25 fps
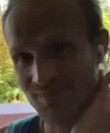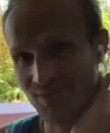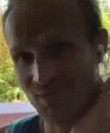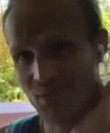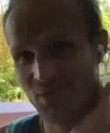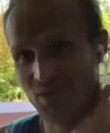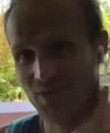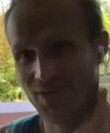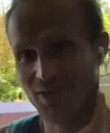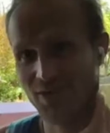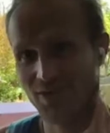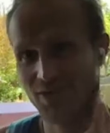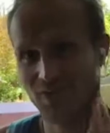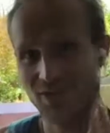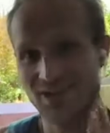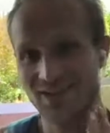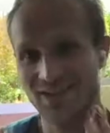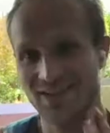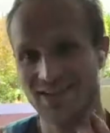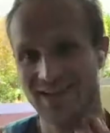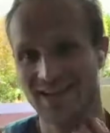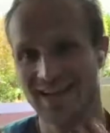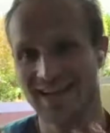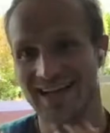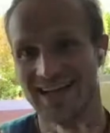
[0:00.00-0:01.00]
Wonderful.
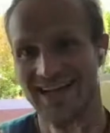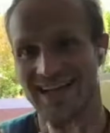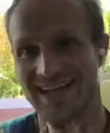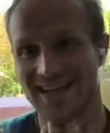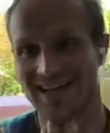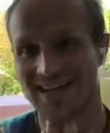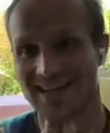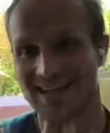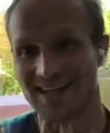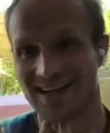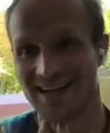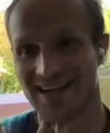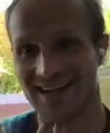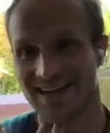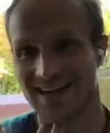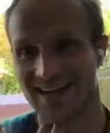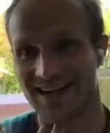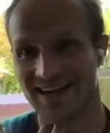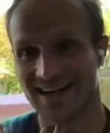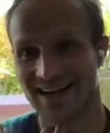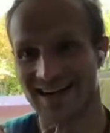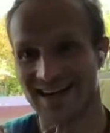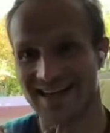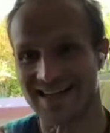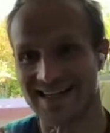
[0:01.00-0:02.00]

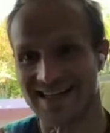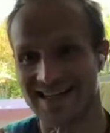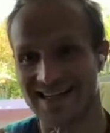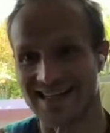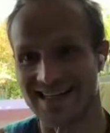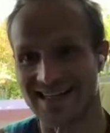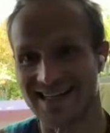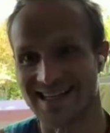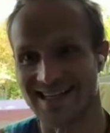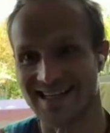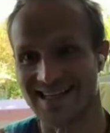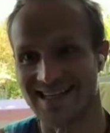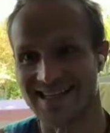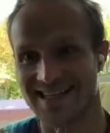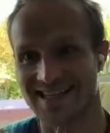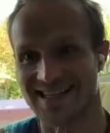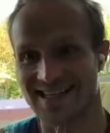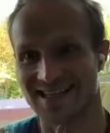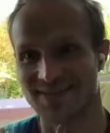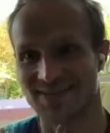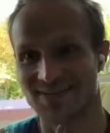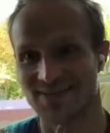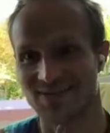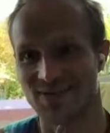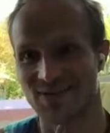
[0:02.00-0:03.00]
I see
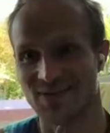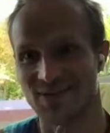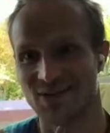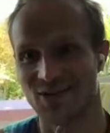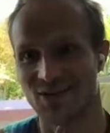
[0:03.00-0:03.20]
some